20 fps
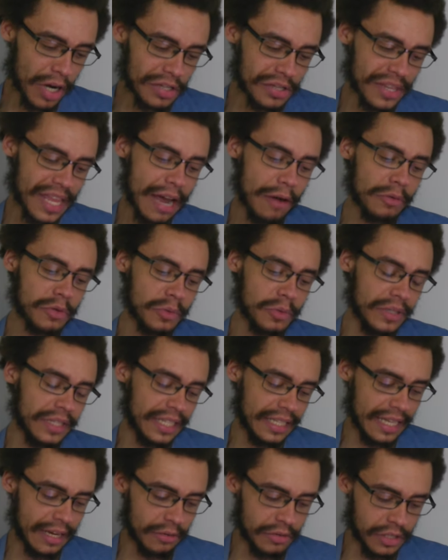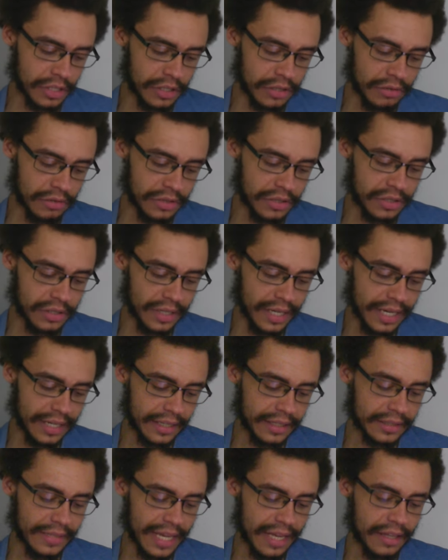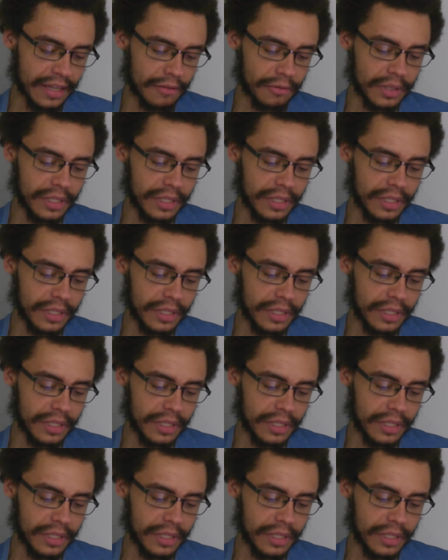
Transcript: but also that was one thing that was a huge like that, that